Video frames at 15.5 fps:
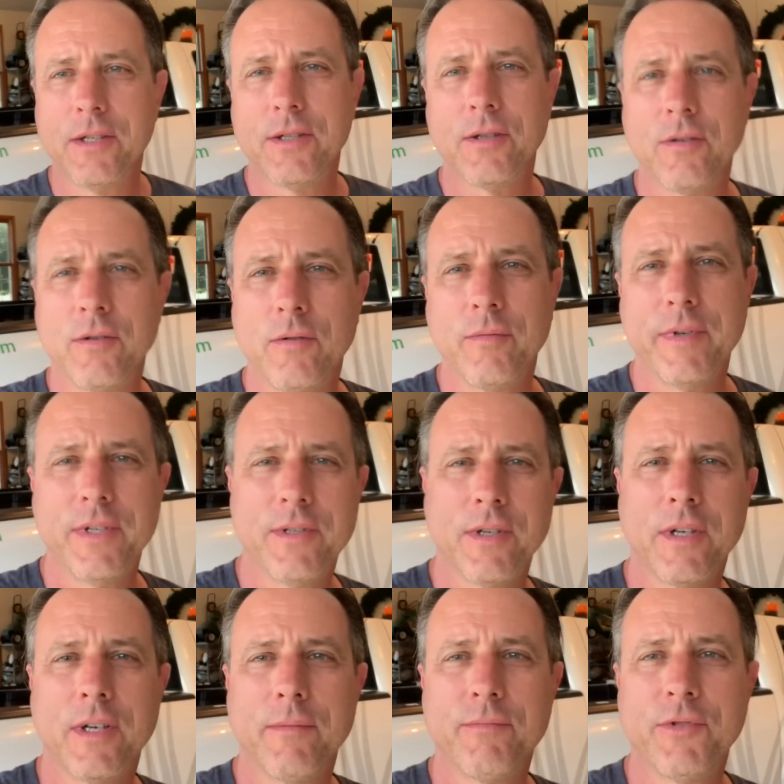So we took
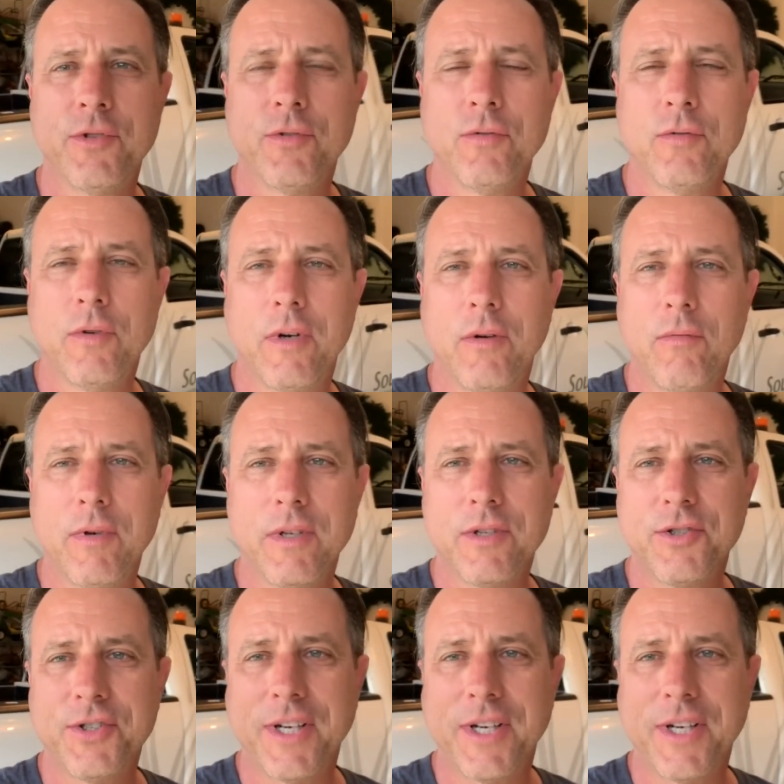it up to uh, one of the